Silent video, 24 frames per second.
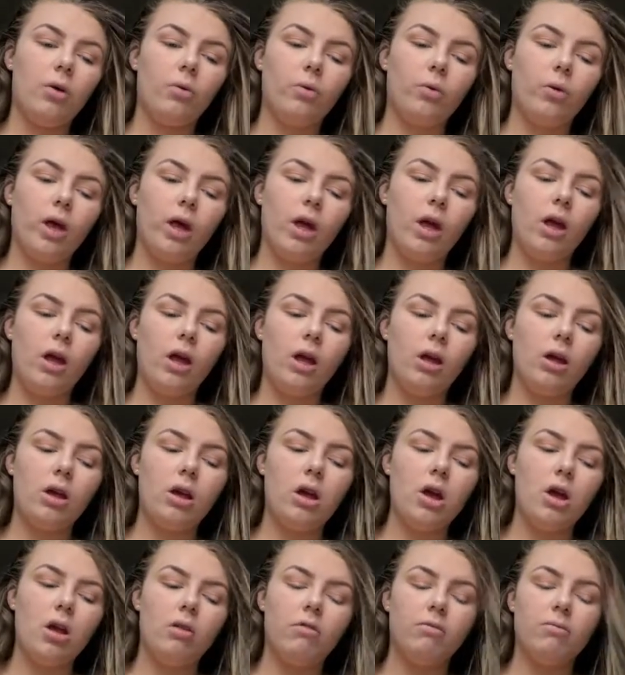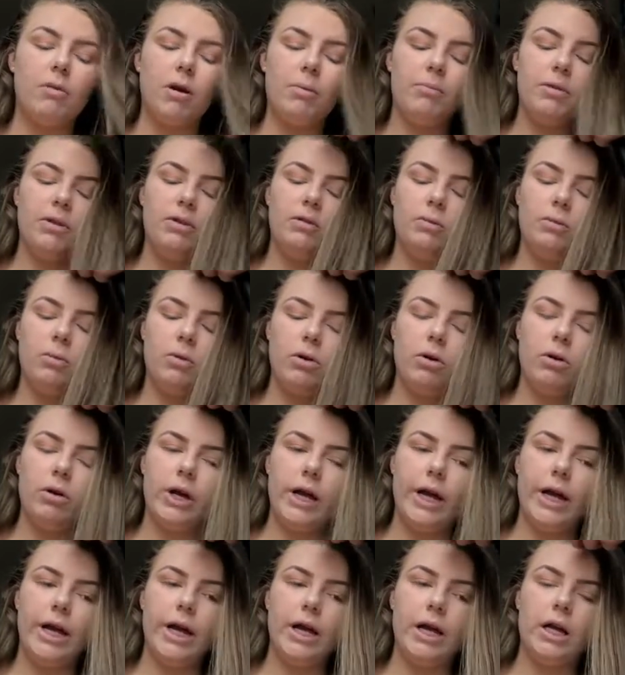We use my Miss
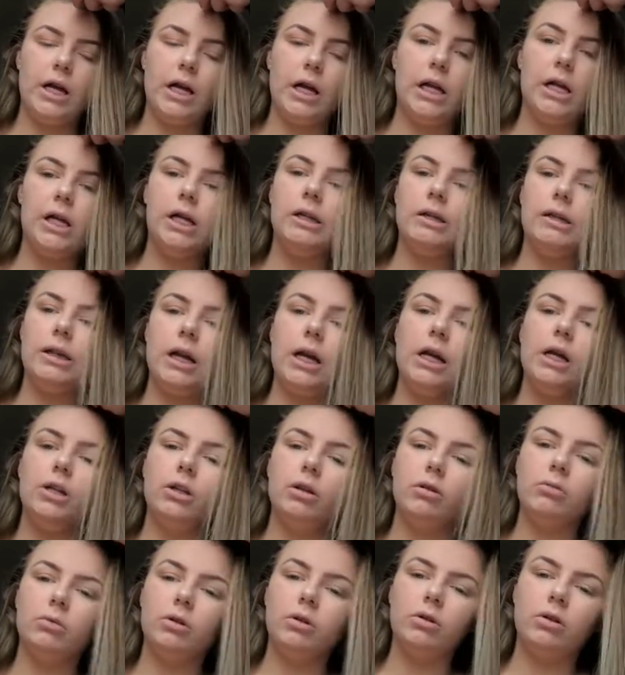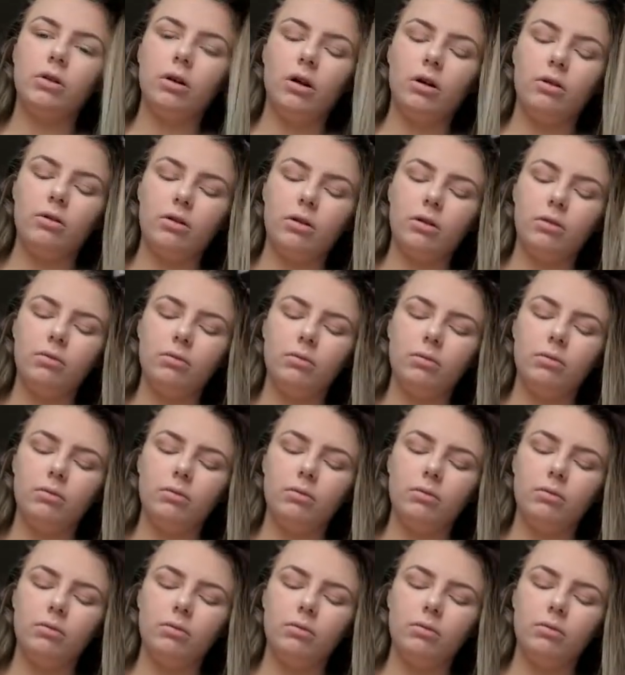Sporty. I need to get a new mascara.